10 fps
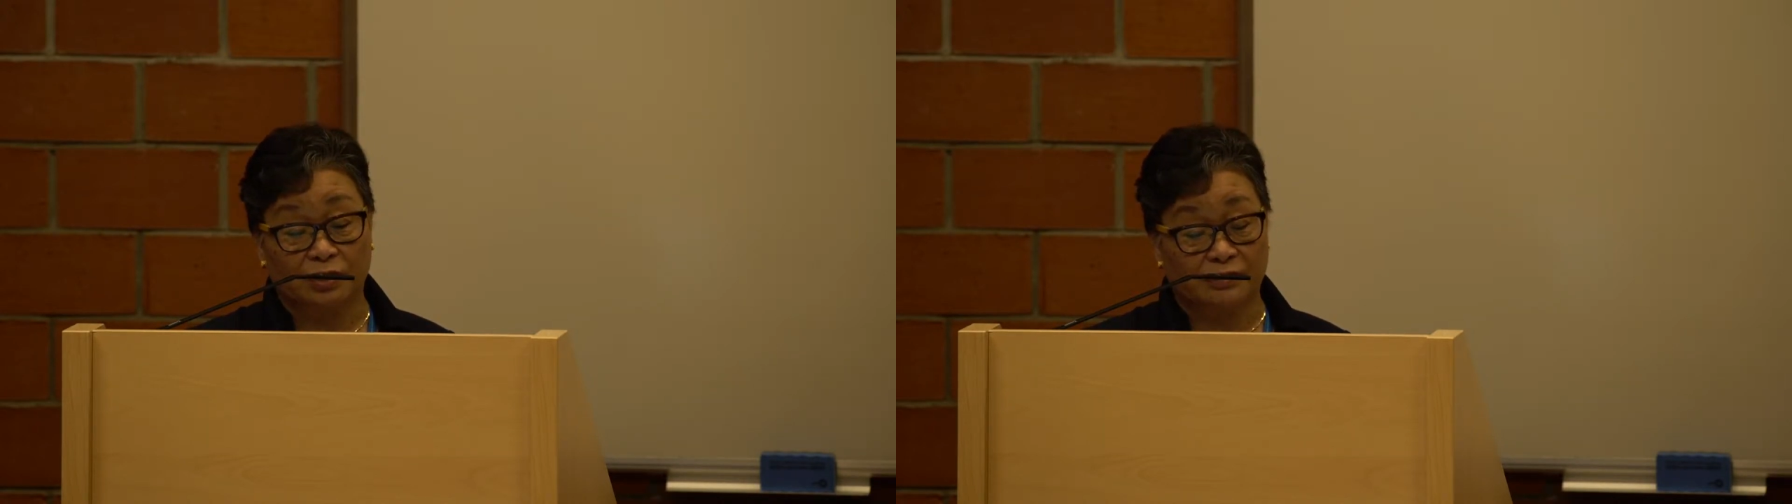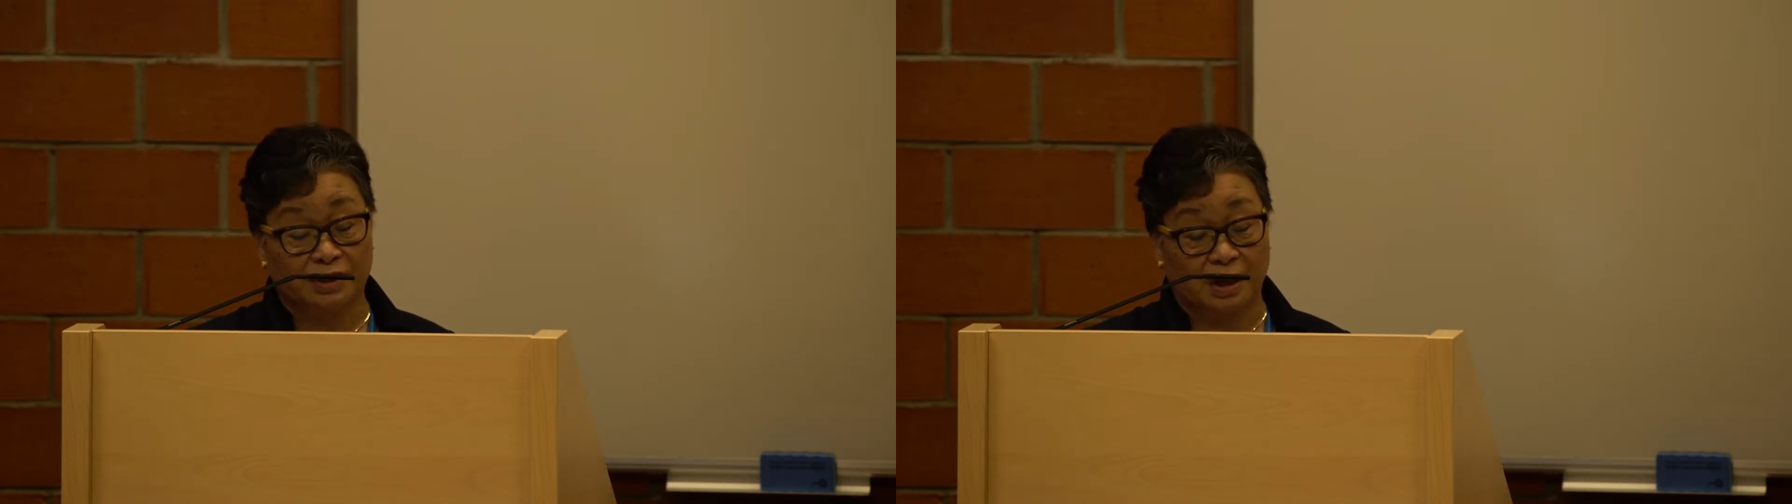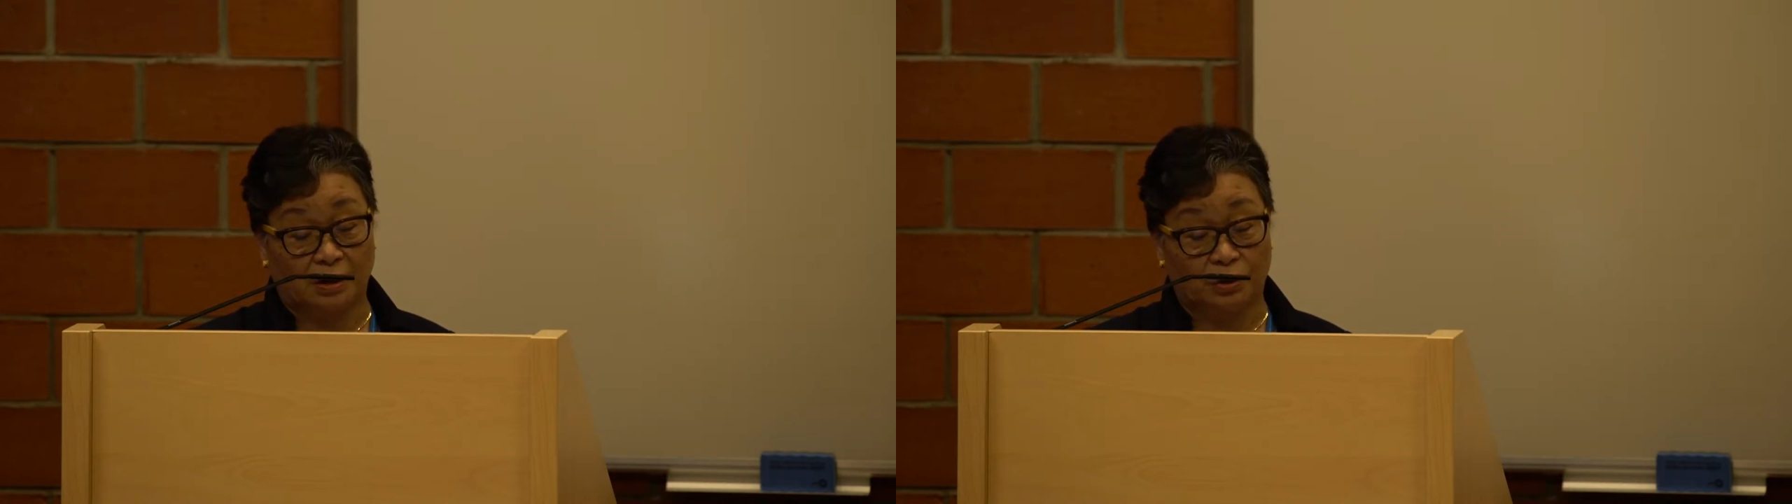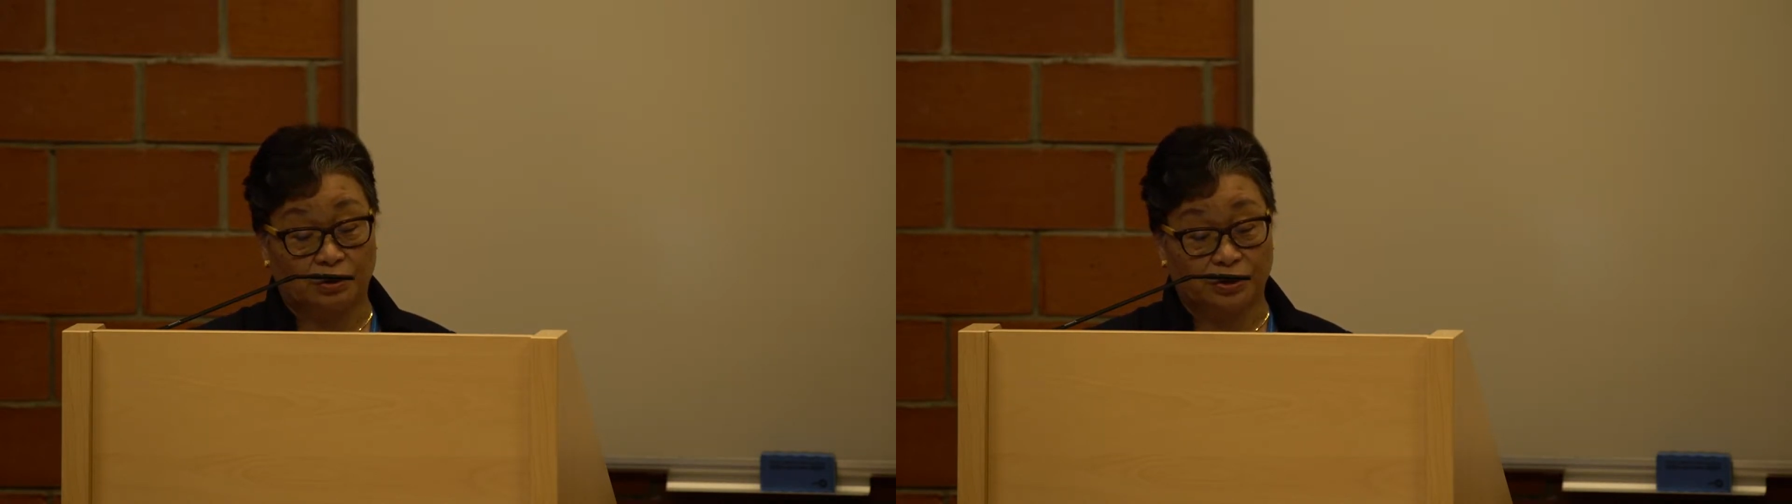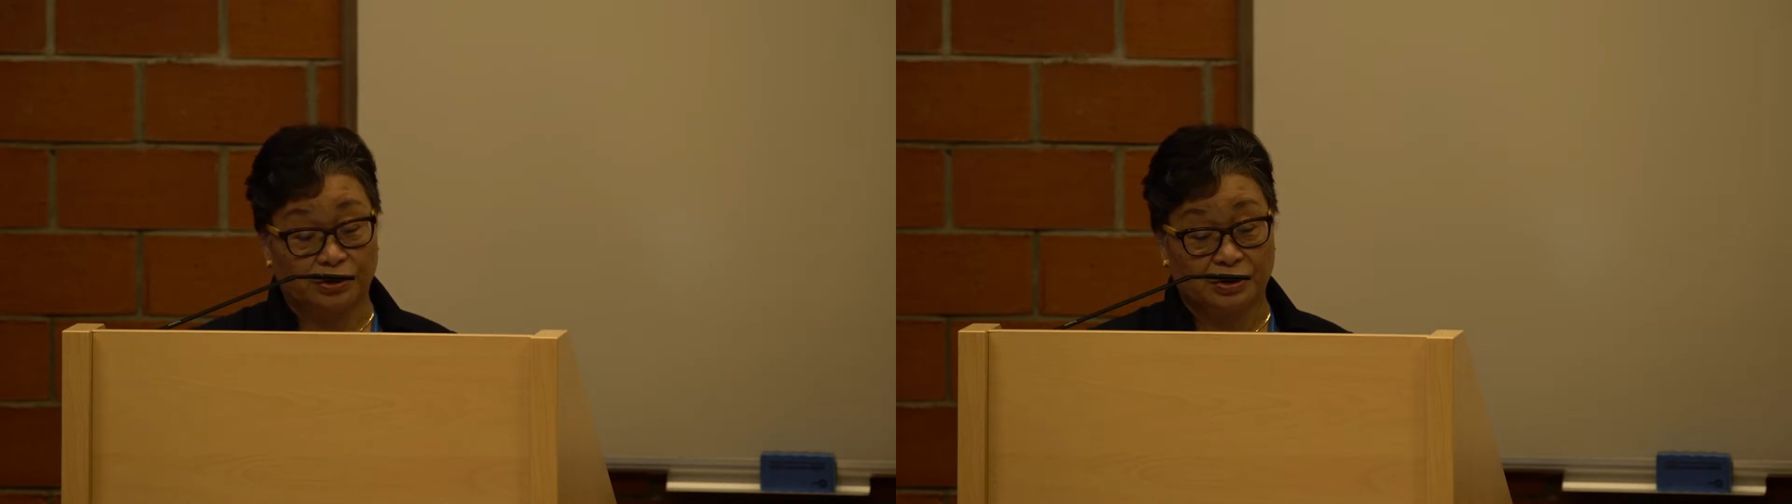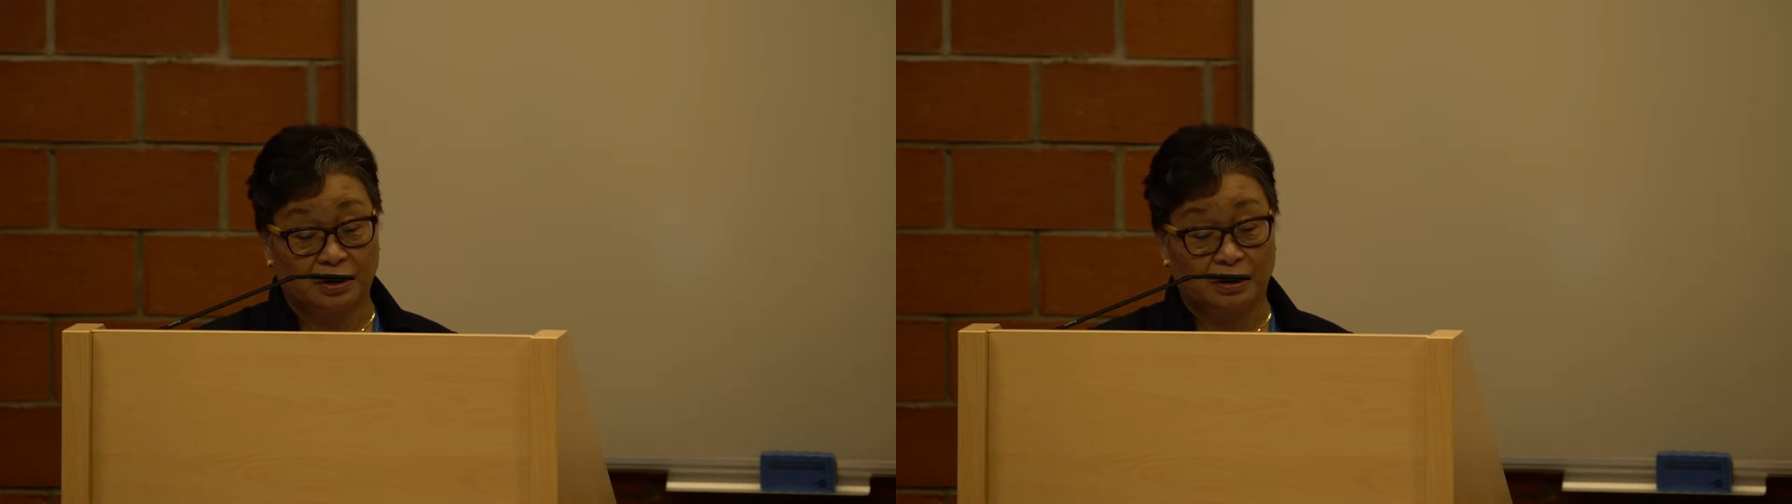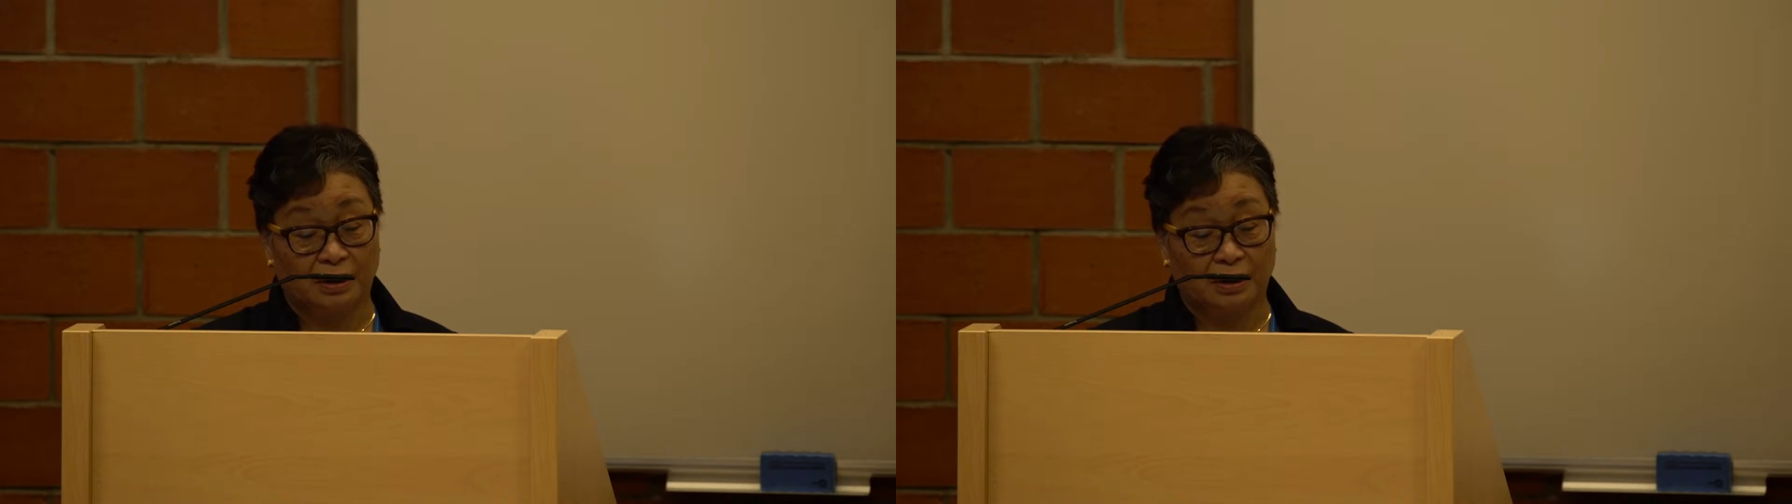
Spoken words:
of stakeholders